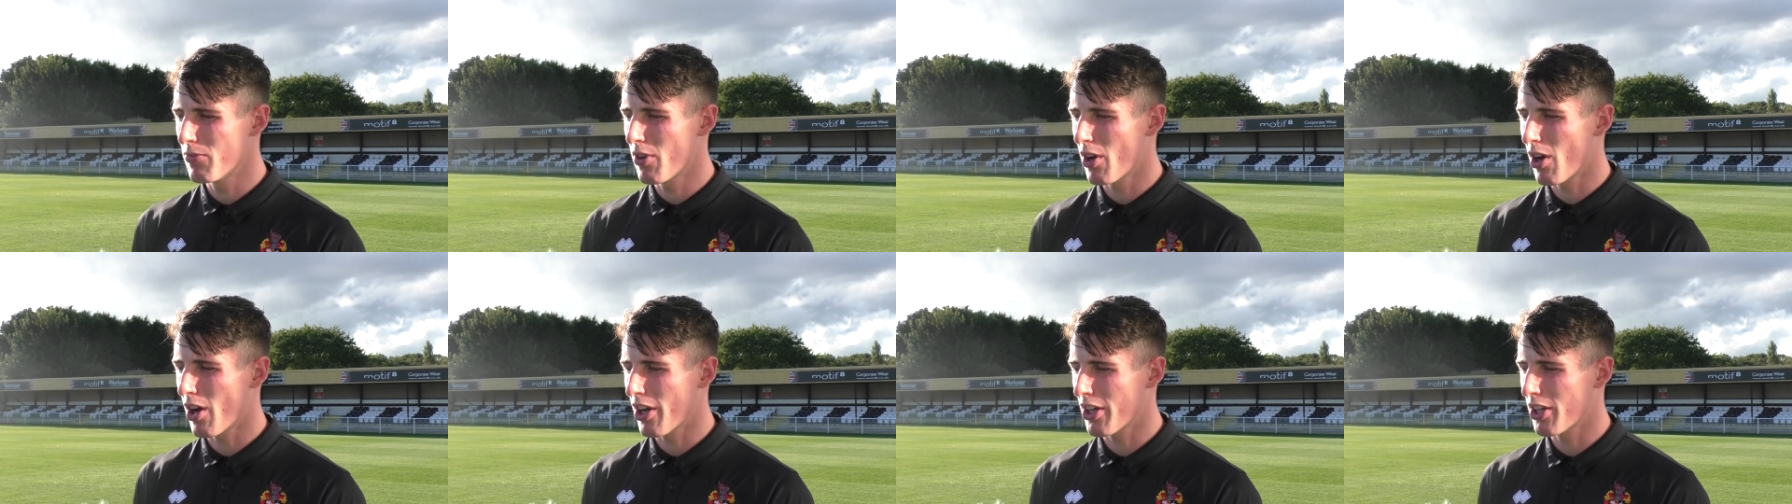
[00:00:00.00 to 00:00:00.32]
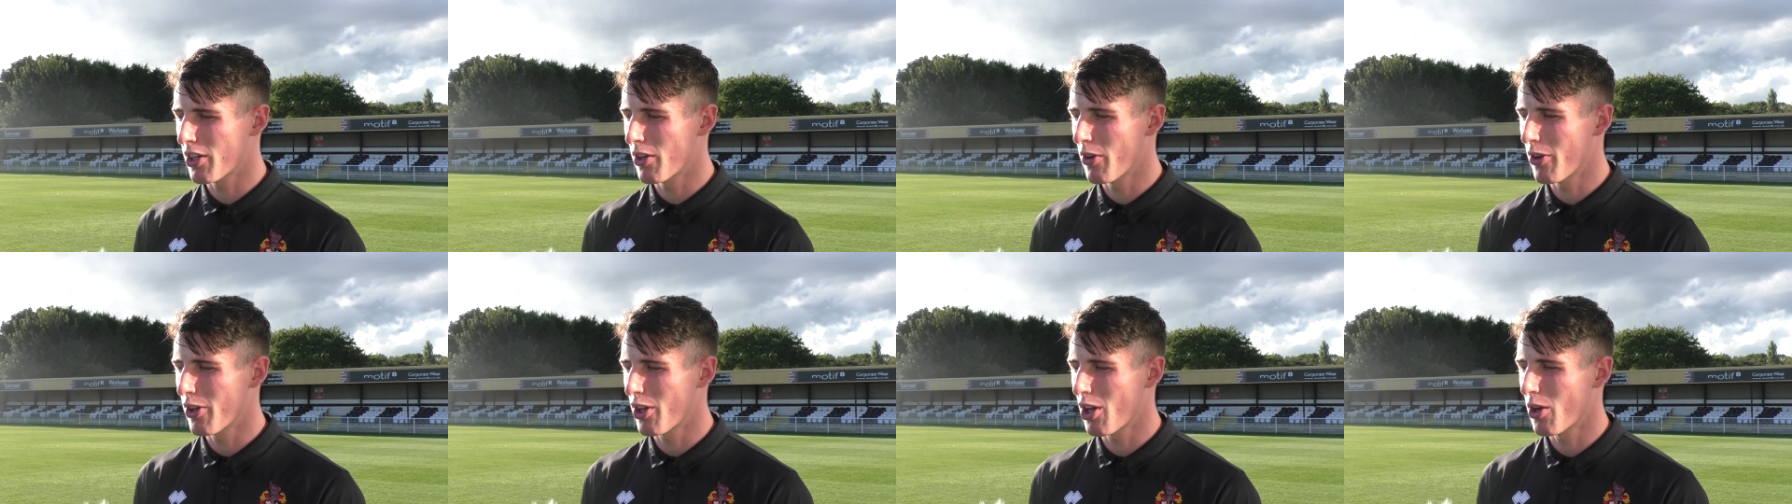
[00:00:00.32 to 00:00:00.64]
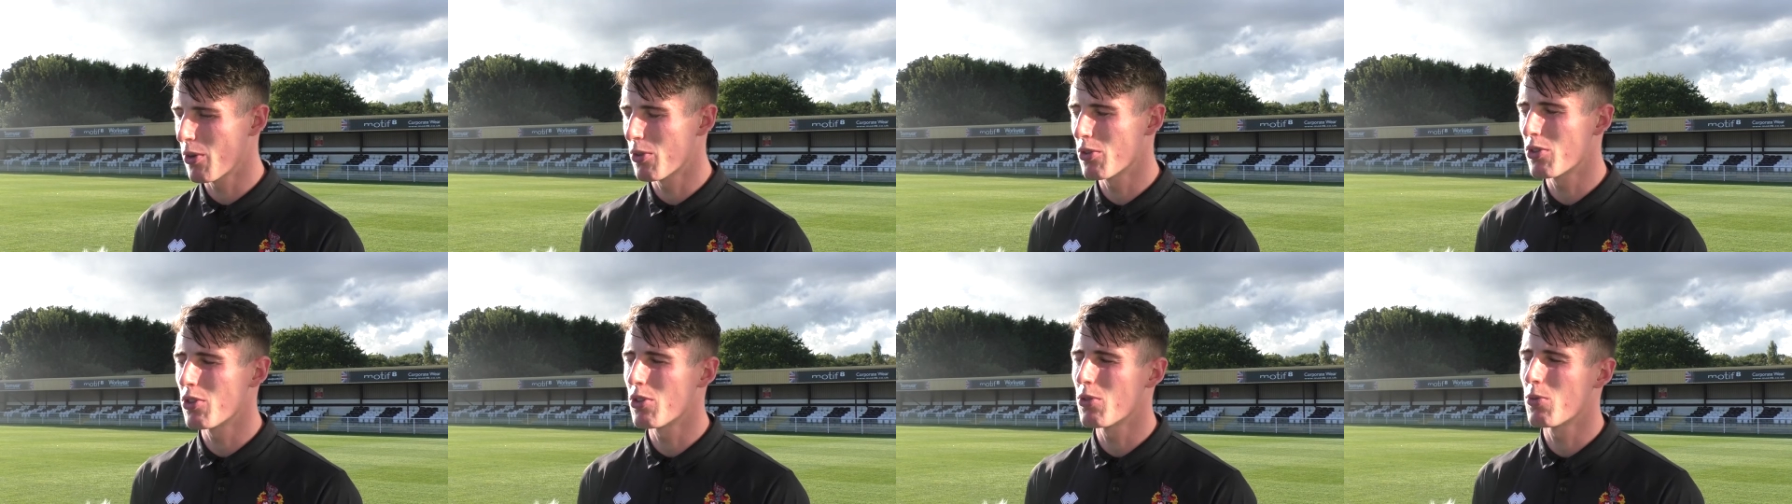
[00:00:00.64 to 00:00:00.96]
I can only
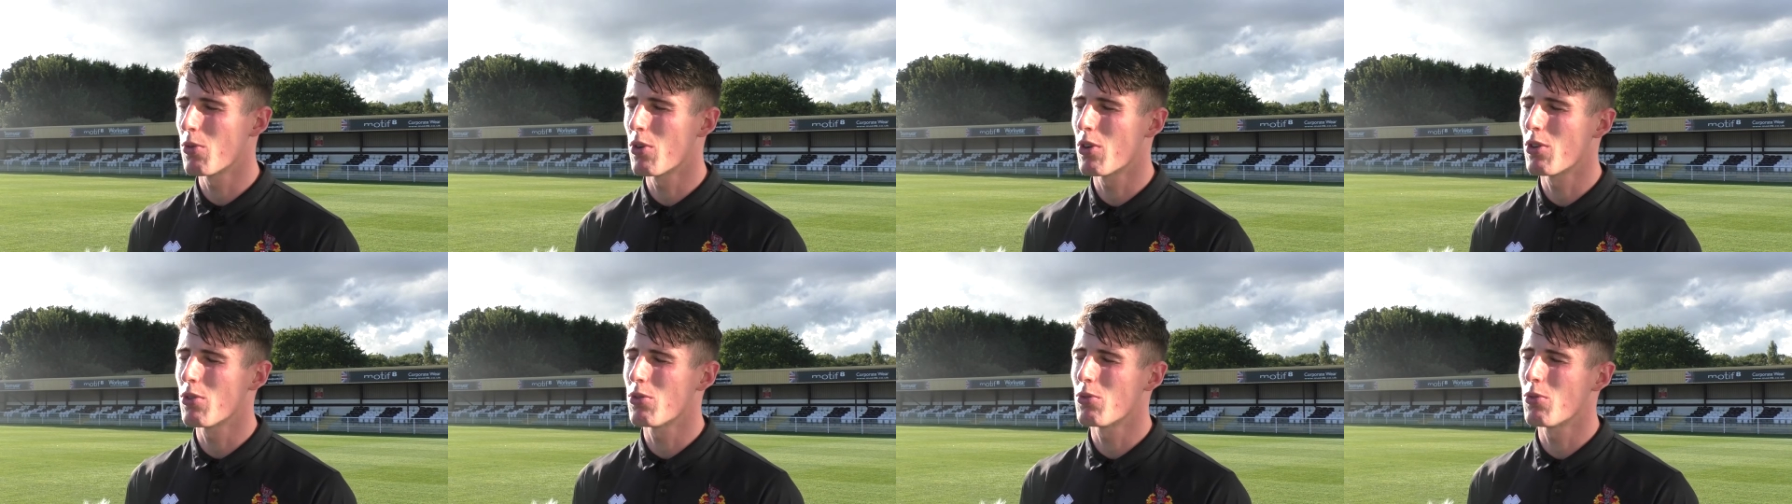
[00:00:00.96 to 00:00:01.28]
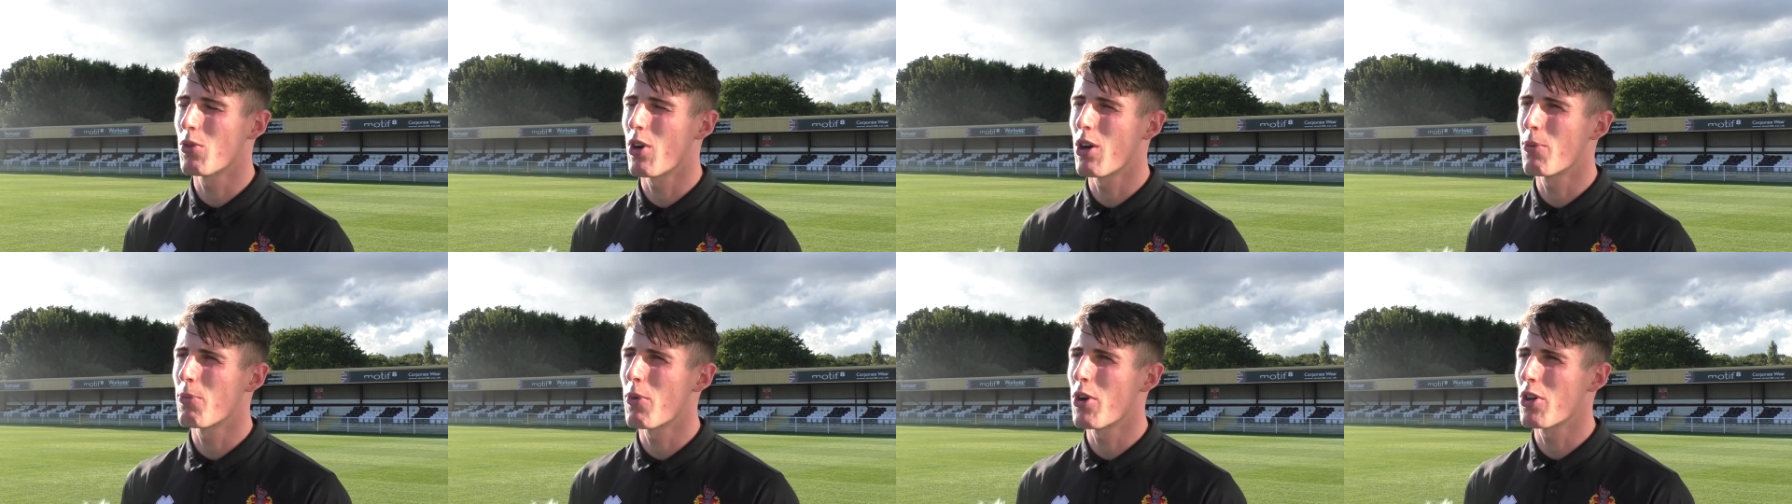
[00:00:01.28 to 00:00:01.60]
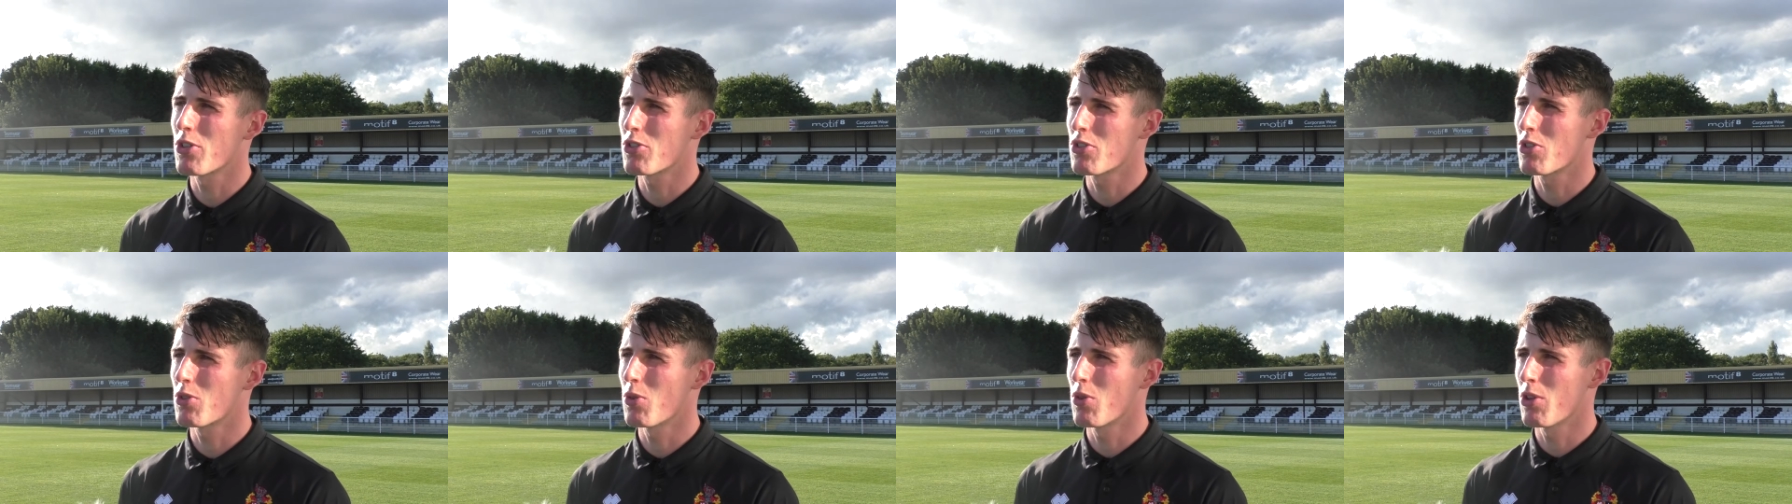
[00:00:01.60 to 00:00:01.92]
go and do what I'm
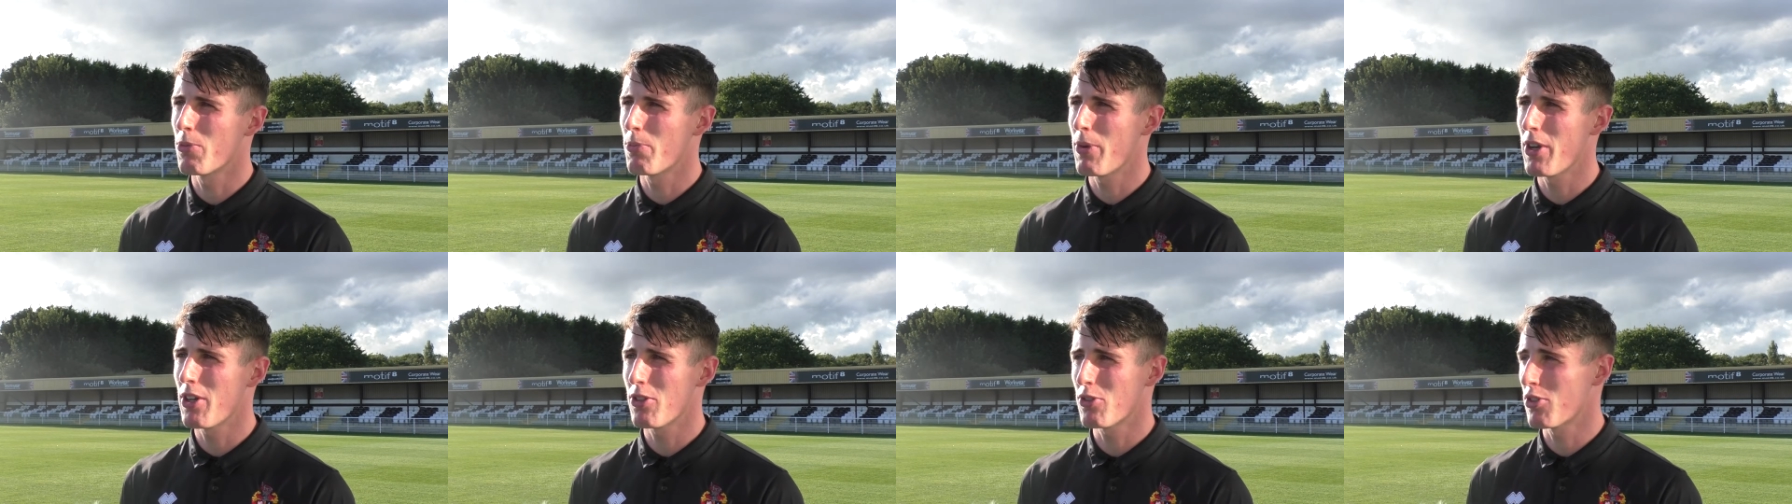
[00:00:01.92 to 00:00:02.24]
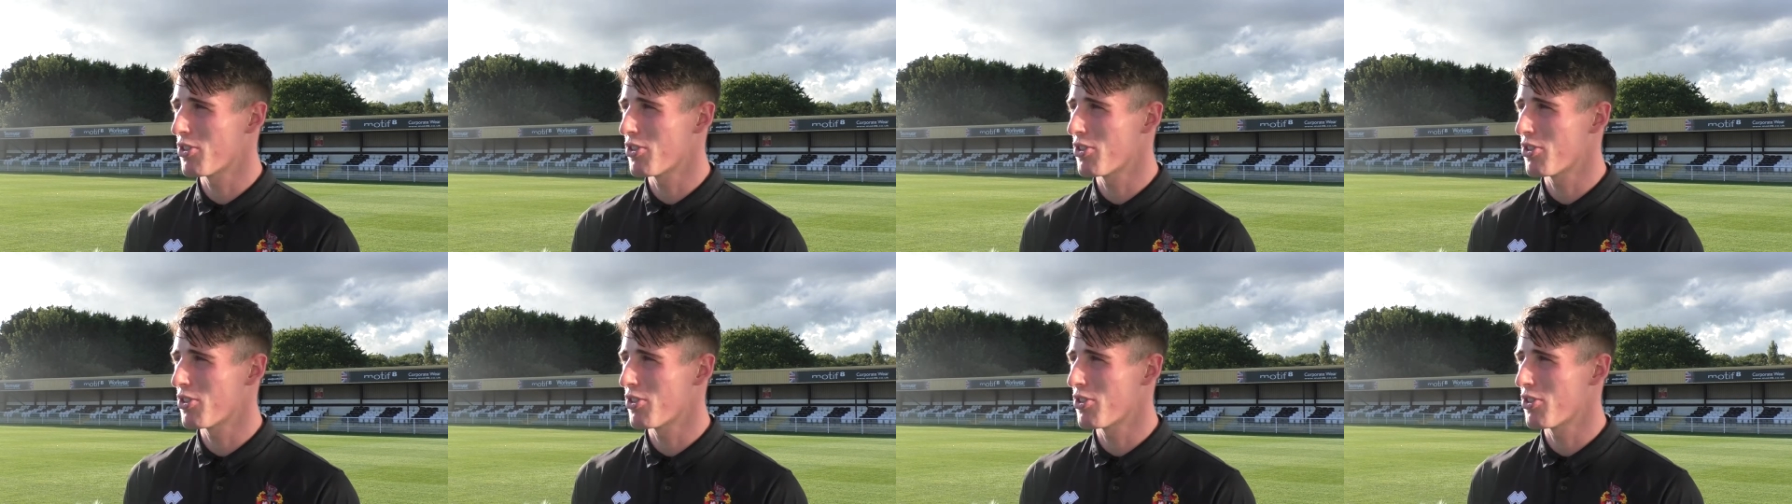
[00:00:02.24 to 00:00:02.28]
asked to do on the pitch,